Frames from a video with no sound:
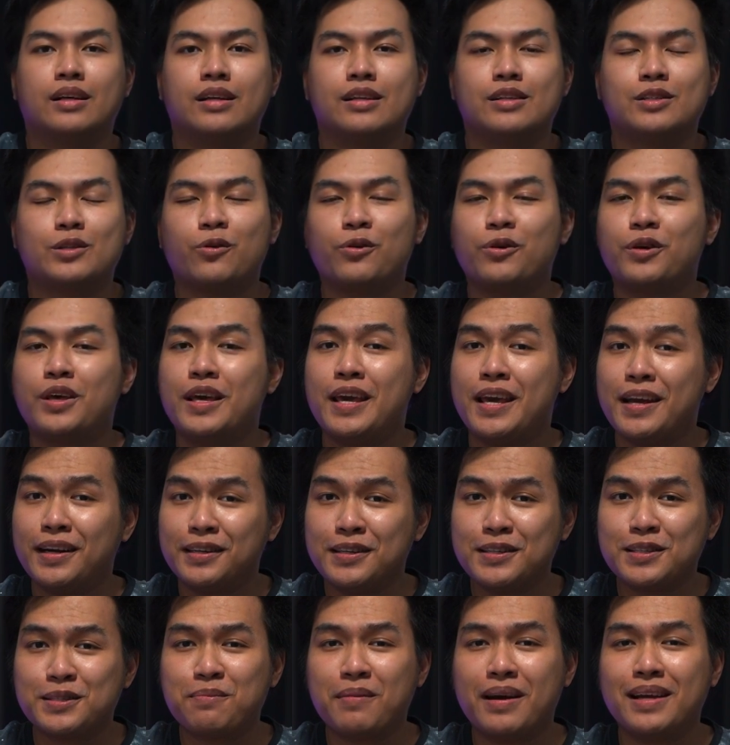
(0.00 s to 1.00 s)
So
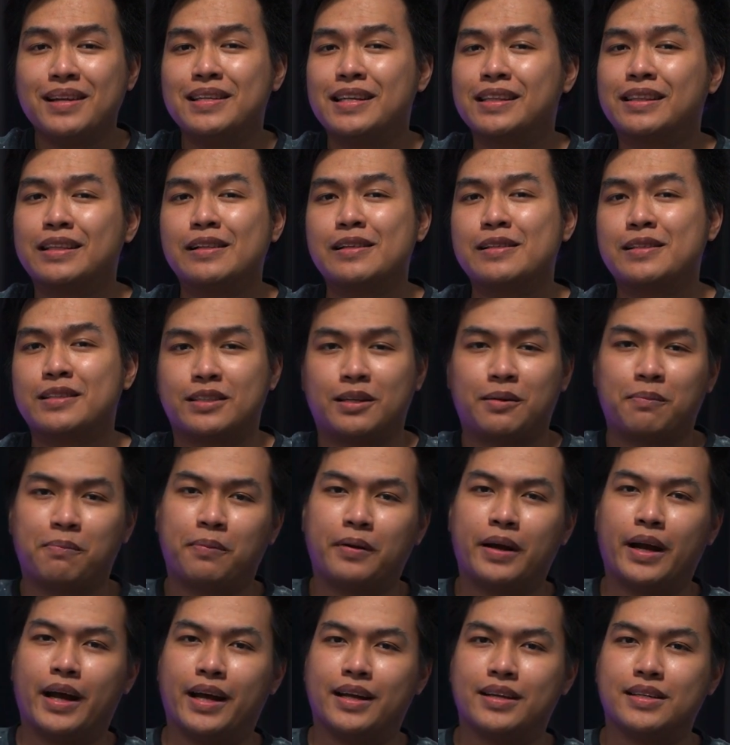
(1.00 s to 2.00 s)
here's my little
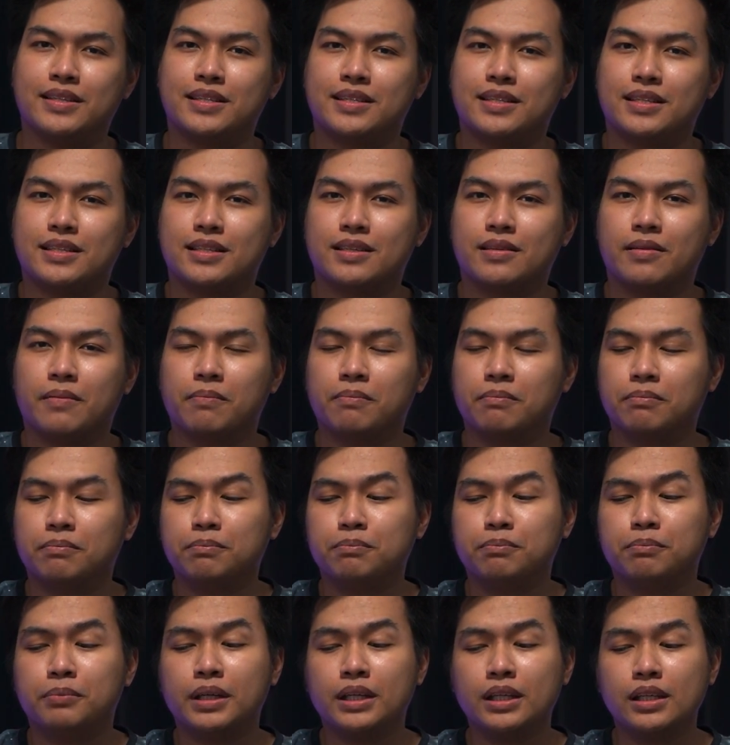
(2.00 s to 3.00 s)
surprise,
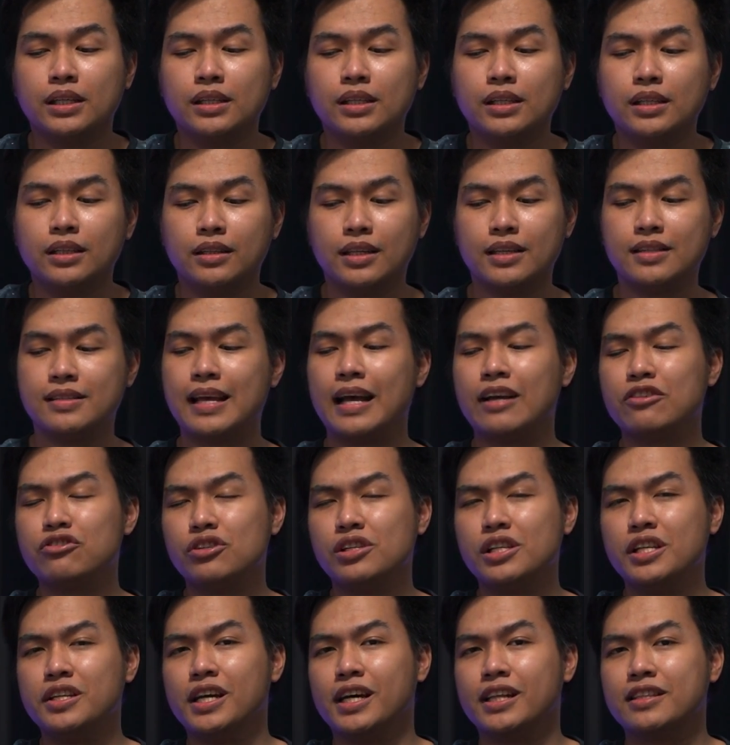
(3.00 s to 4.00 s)
but it's
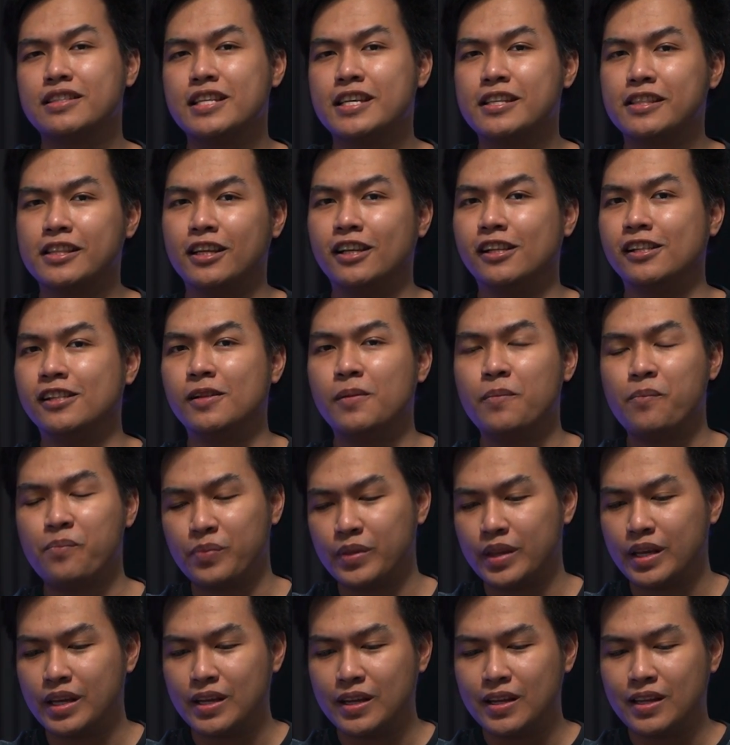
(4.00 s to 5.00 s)
actually not little.
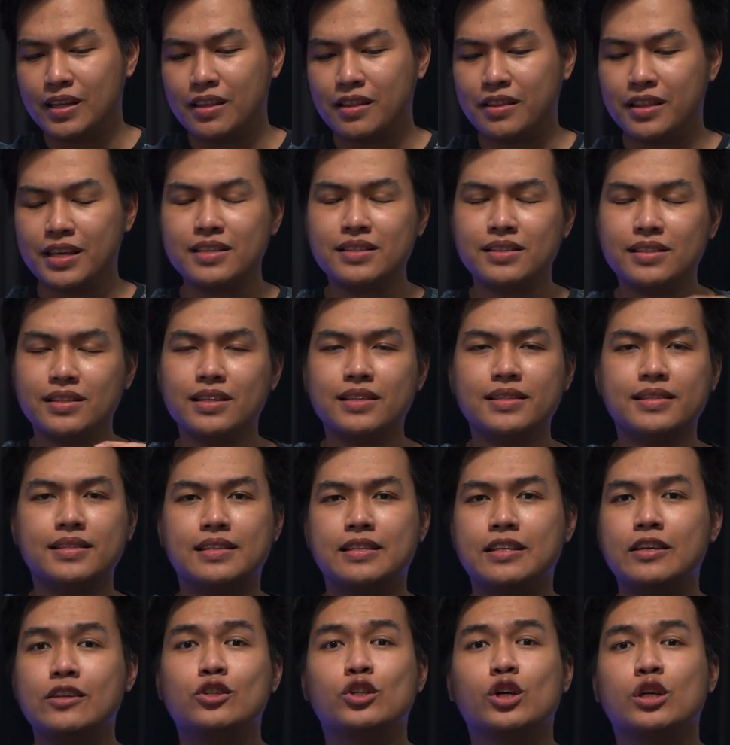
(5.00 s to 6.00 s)
This
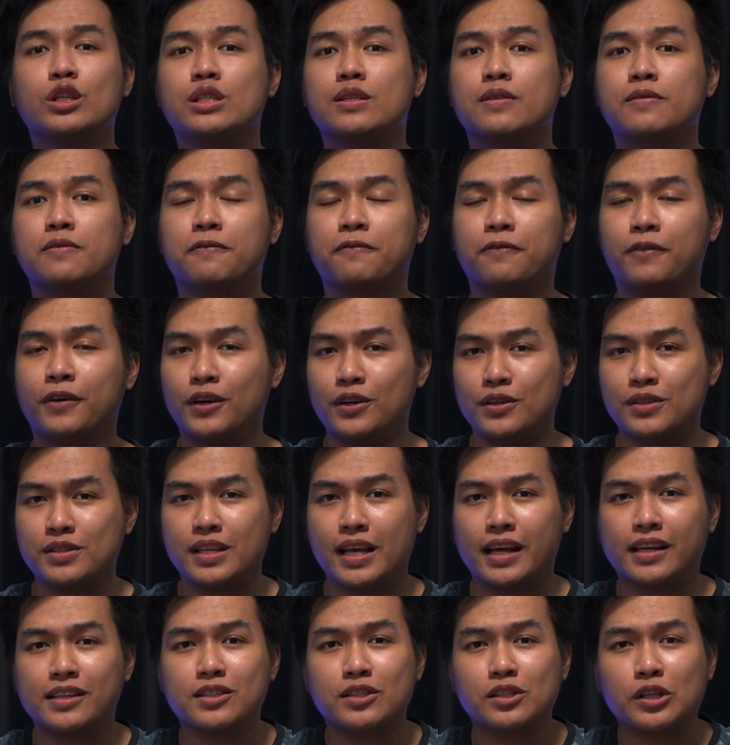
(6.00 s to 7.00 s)
is Legion's first
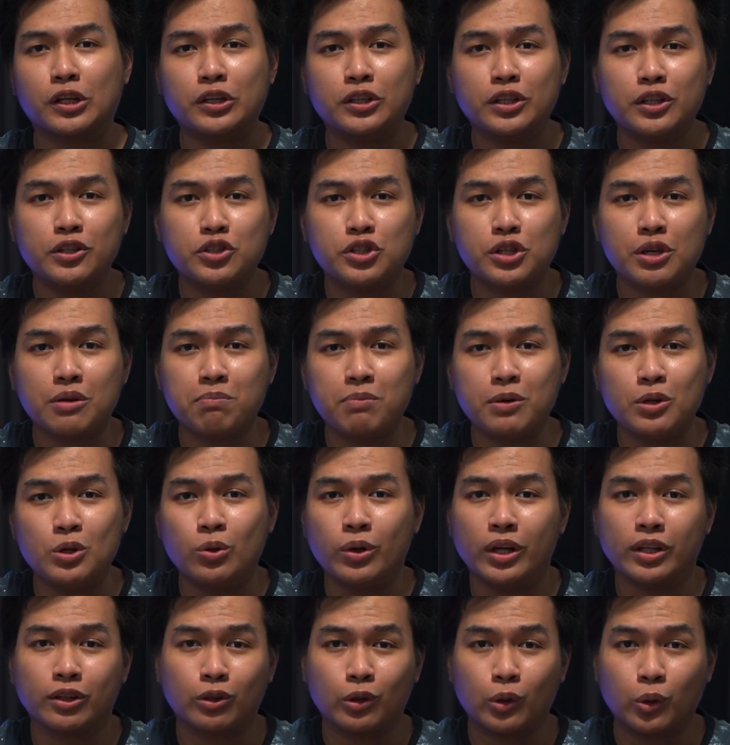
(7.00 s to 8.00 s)
external GPU
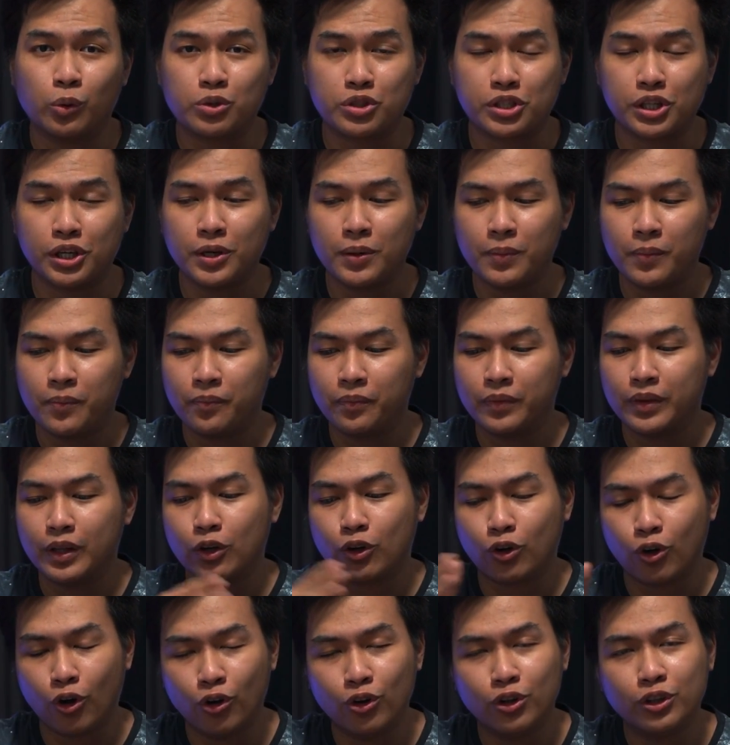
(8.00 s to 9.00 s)
enclosure
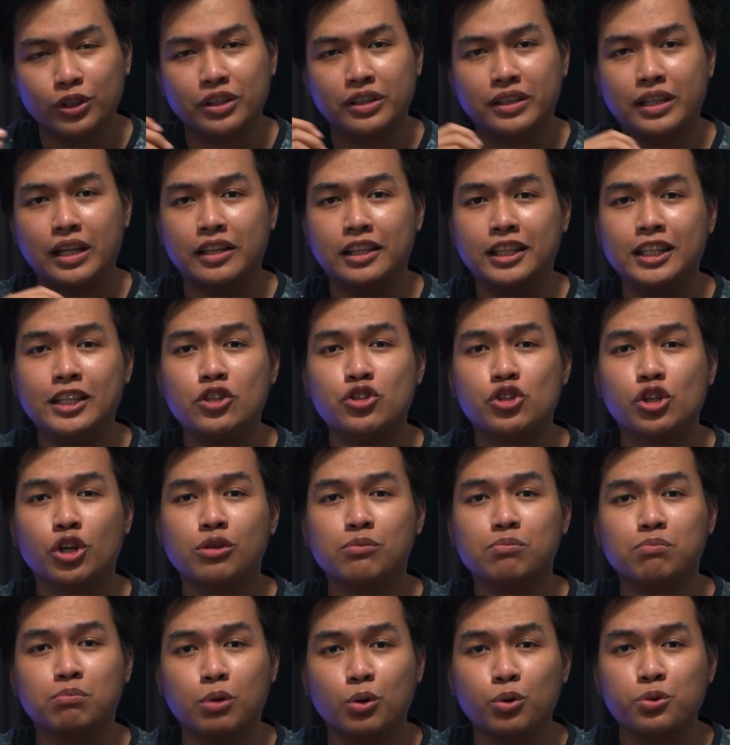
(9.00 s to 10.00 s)
called the
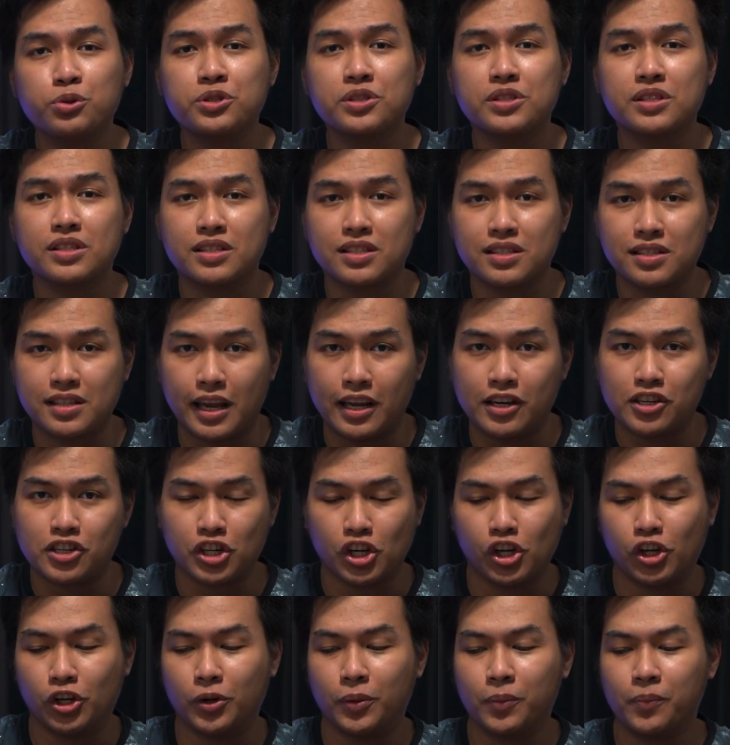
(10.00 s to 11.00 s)
Legion BoostStation.